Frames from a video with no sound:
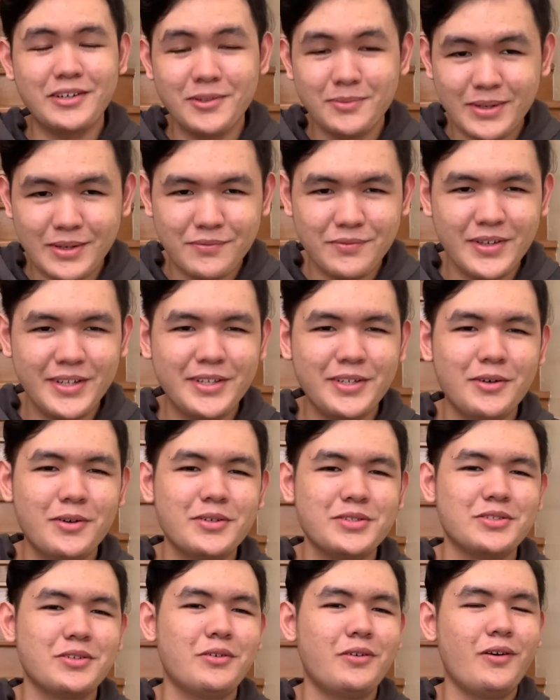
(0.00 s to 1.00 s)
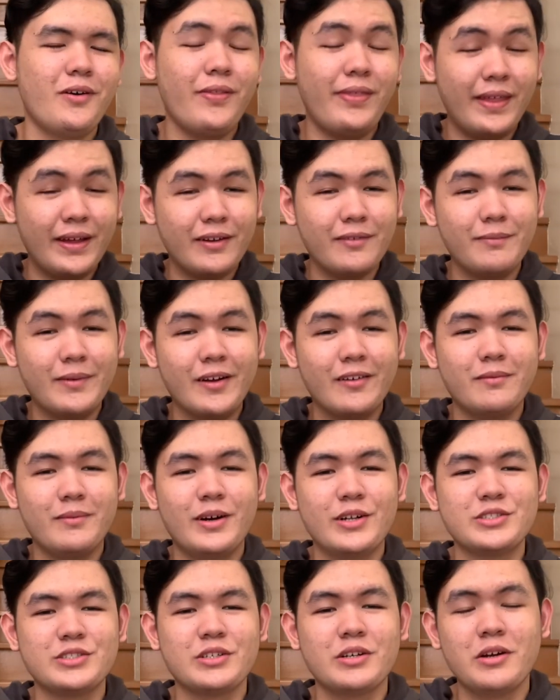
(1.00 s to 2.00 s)
on my video. So thank you very
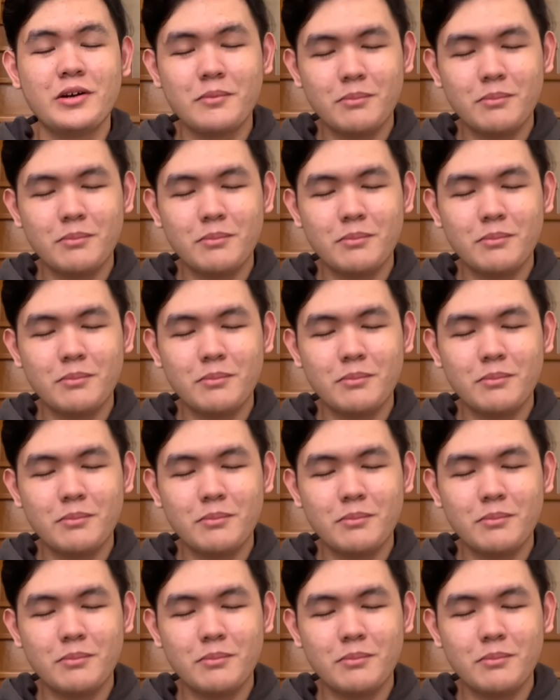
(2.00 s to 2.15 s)
much.